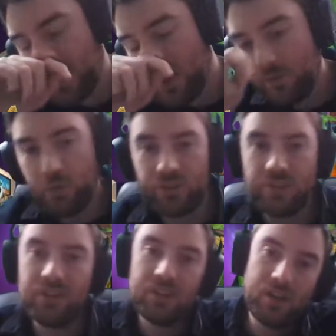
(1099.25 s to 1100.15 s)

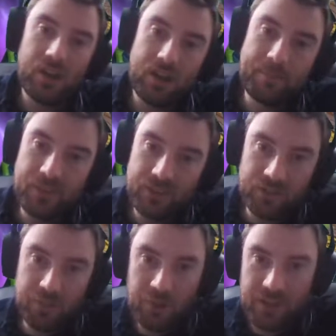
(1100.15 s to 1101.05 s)
Unfortunately, this
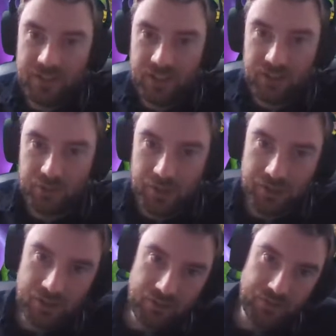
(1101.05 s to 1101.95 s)
is where this deck's quite
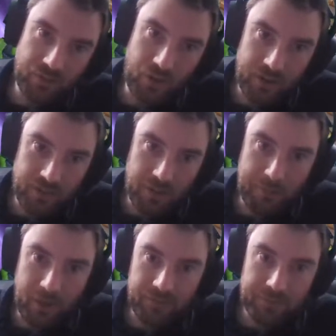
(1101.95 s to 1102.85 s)
good if you've got anything that
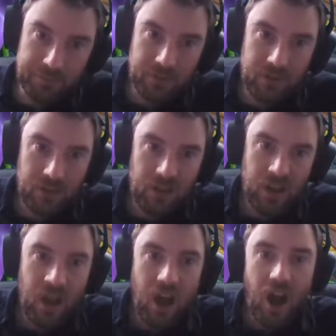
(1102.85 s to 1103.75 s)
buffs.
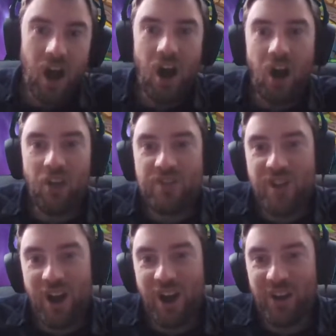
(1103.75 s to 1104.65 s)
Oh
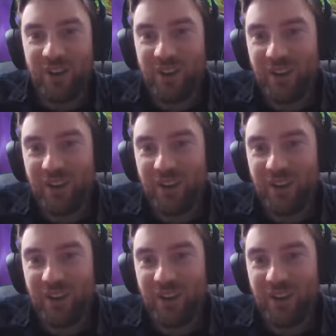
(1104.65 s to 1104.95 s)
no!